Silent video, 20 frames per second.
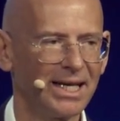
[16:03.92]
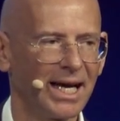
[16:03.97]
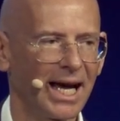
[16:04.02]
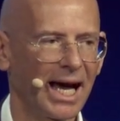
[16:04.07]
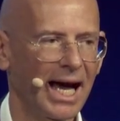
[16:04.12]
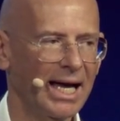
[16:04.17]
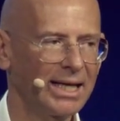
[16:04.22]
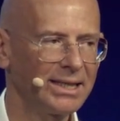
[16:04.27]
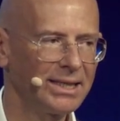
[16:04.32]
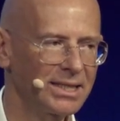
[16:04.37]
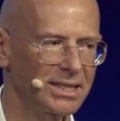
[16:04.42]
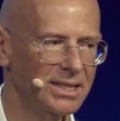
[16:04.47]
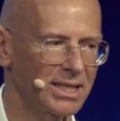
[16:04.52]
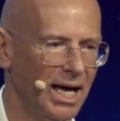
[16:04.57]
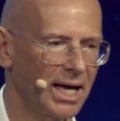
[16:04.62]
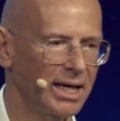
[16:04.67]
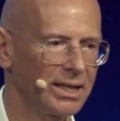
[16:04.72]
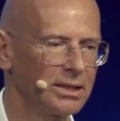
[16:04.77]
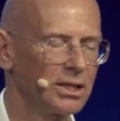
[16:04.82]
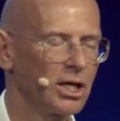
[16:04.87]
I
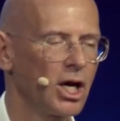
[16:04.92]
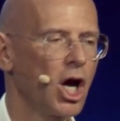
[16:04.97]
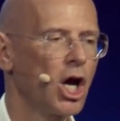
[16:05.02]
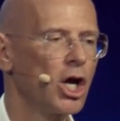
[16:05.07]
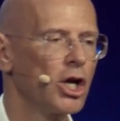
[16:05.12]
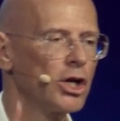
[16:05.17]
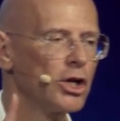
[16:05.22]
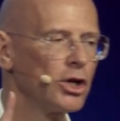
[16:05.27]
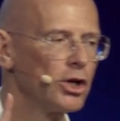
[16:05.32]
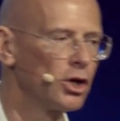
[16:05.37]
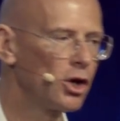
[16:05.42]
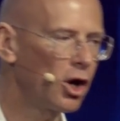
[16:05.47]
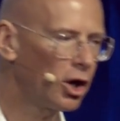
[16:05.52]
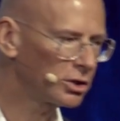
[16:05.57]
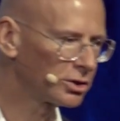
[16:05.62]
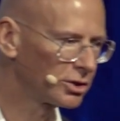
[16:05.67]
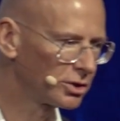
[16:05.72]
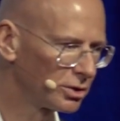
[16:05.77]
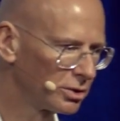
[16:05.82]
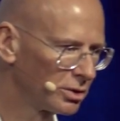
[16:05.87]
decided
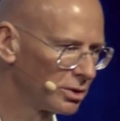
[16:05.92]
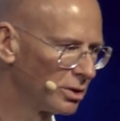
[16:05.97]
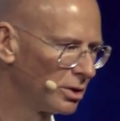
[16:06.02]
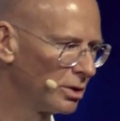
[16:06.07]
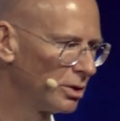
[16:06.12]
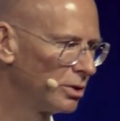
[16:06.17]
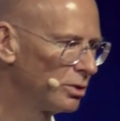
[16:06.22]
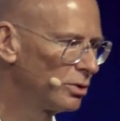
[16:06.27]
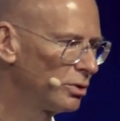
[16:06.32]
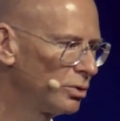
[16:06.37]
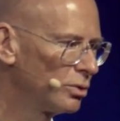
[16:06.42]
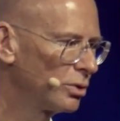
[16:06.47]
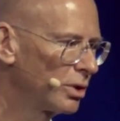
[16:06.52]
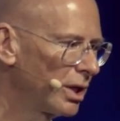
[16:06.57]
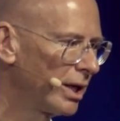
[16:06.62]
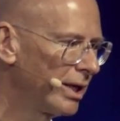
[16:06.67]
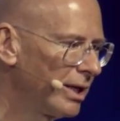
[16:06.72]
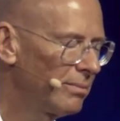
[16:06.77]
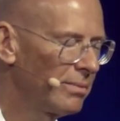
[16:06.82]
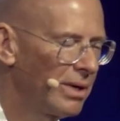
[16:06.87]
not to
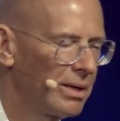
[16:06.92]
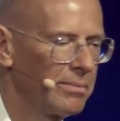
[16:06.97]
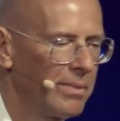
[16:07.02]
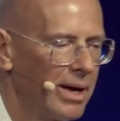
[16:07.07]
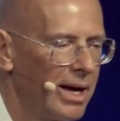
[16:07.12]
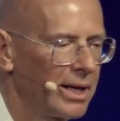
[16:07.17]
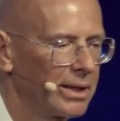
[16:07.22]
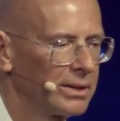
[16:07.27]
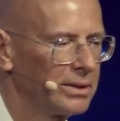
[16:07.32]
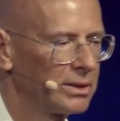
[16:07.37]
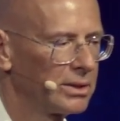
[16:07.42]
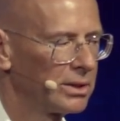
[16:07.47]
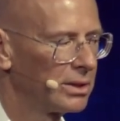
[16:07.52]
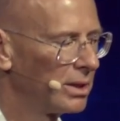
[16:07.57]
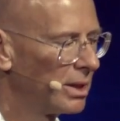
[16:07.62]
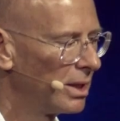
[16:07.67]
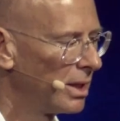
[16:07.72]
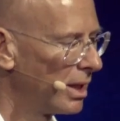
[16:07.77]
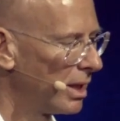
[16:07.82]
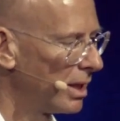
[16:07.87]
cling my mind
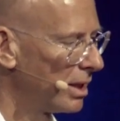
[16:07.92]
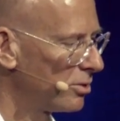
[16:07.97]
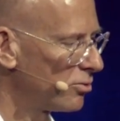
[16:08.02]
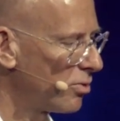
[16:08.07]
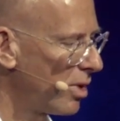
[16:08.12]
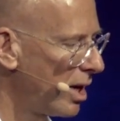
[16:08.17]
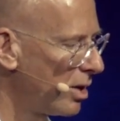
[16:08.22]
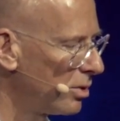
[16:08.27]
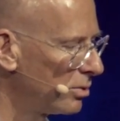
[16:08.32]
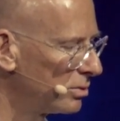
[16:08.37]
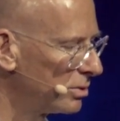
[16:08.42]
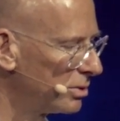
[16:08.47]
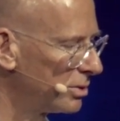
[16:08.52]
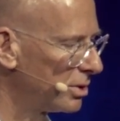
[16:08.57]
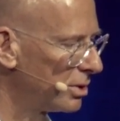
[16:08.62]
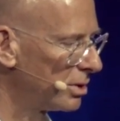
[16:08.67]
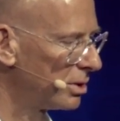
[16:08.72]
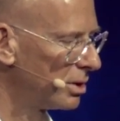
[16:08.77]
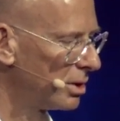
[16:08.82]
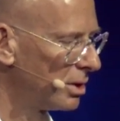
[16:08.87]
around
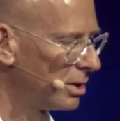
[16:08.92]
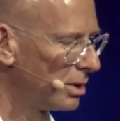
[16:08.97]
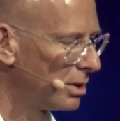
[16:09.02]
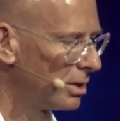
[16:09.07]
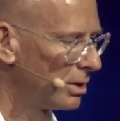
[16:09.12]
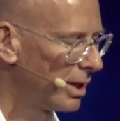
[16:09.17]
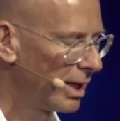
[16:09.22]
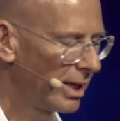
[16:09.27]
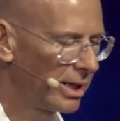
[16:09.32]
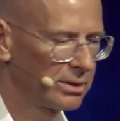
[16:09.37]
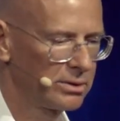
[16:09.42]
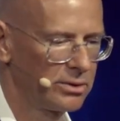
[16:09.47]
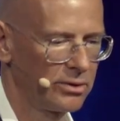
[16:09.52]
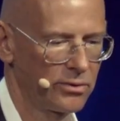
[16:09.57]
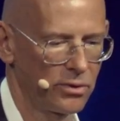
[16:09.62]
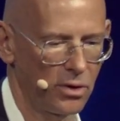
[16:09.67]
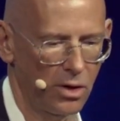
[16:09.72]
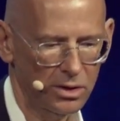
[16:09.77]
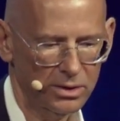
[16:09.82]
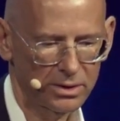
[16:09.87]
negative
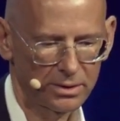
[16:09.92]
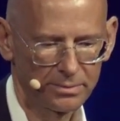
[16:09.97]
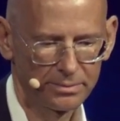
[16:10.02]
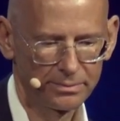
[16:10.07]
thoughts.